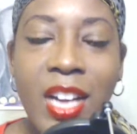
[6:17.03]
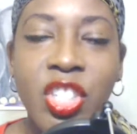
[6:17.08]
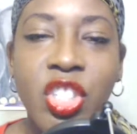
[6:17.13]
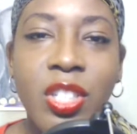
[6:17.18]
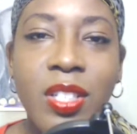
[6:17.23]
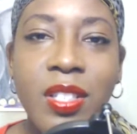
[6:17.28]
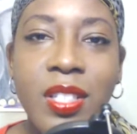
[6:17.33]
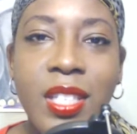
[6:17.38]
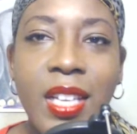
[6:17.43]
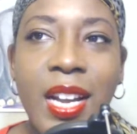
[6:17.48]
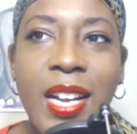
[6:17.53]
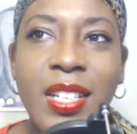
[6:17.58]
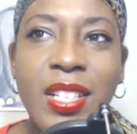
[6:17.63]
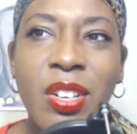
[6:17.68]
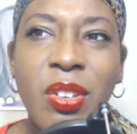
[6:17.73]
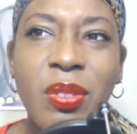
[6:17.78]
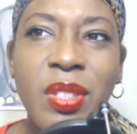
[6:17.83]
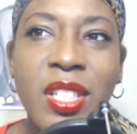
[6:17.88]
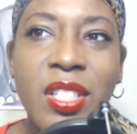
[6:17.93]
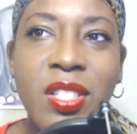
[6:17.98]
I shouldn't say I
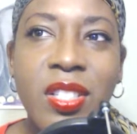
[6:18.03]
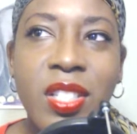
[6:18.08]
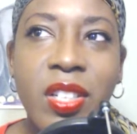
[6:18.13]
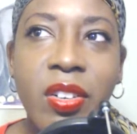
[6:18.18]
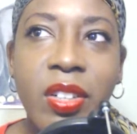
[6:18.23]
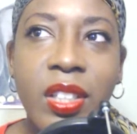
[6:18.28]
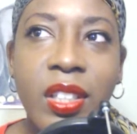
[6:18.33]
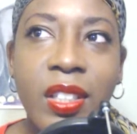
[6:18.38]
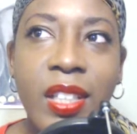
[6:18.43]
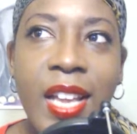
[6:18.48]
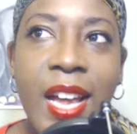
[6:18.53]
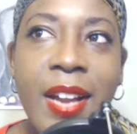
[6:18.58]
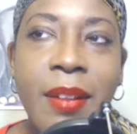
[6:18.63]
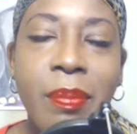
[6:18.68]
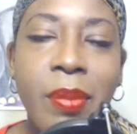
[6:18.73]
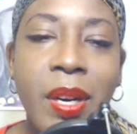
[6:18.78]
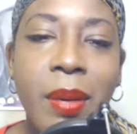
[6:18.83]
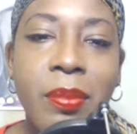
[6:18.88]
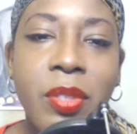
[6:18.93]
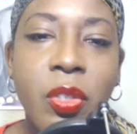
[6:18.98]
don't necessarily
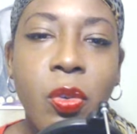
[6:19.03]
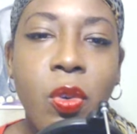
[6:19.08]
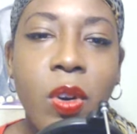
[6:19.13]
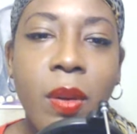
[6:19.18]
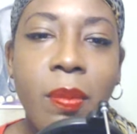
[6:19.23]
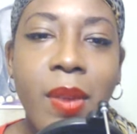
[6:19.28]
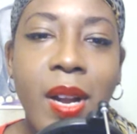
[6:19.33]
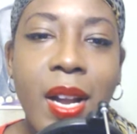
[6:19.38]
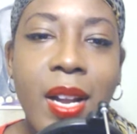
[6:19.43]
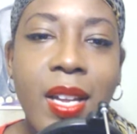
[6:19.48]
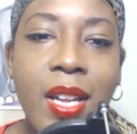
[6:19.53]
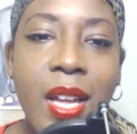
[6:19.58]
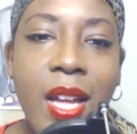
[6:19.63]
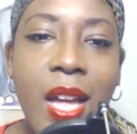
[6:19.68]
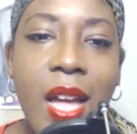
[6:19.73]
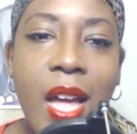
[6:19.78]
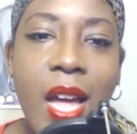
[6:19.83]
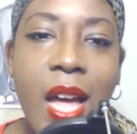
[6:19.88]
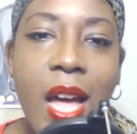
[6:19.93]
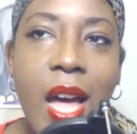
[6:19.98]
like, but I'm torn by
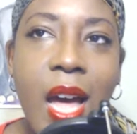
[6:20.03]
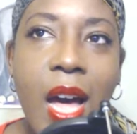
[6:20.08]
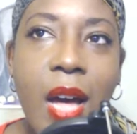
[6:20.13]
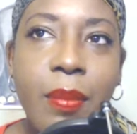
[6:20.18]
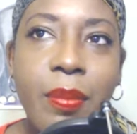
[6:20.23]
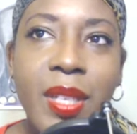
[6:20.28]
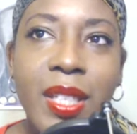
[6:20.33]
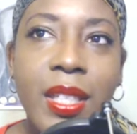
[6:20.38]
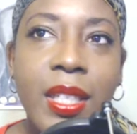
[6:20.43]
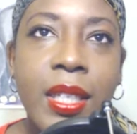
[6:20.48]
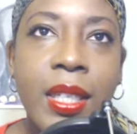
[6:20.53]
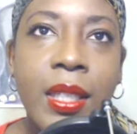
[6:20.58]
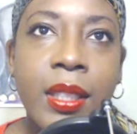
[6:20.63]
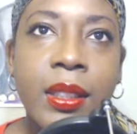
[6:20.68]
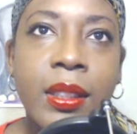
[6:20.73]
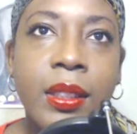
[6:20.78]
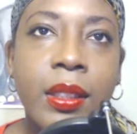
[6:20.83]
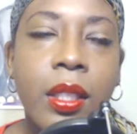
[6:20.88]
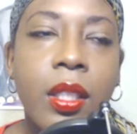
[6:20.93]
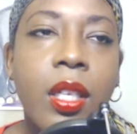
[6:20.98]

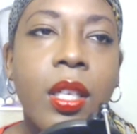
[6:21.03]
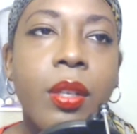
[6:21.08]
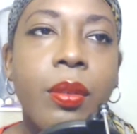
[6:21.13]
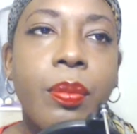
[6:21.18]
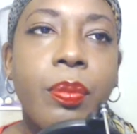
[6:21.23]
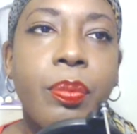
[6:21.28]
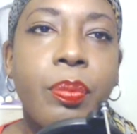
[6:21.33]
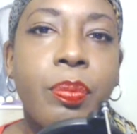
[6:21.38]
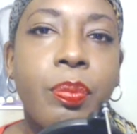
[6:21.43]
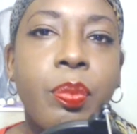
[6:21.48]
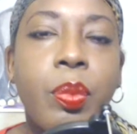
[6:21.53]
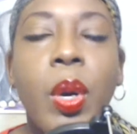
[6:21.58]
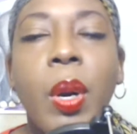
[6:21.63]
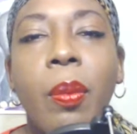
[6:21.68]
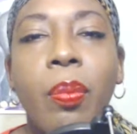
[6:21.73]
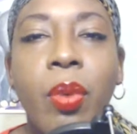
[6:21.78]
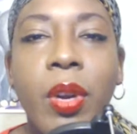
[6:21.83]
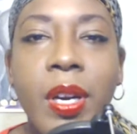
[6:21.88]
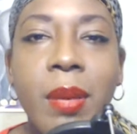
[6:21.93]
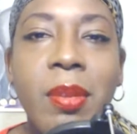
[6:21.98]
because
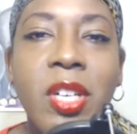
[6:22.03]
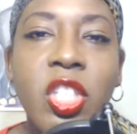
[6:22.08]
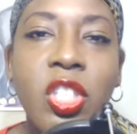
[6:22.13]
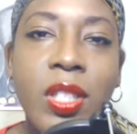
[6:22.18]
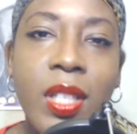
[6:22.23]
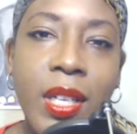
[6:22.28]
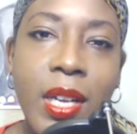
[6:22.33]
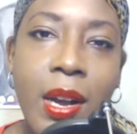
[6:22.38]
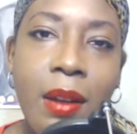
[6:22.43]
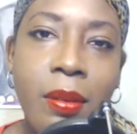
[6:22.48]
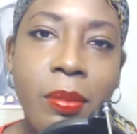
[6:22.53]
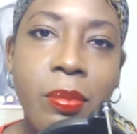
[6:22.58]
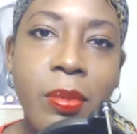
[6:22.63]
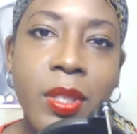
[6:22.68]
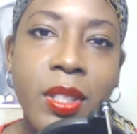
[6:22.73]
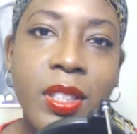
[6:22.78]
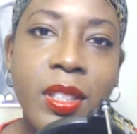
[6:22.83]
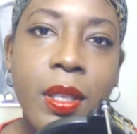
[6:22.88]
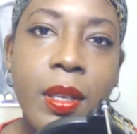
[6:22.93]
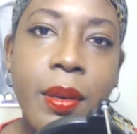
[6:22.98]
pretty much in the comic
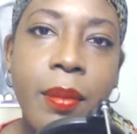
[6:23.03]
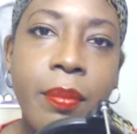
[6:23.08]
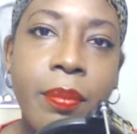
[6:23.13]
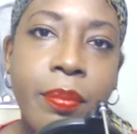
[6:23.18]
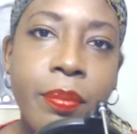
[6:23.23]
books,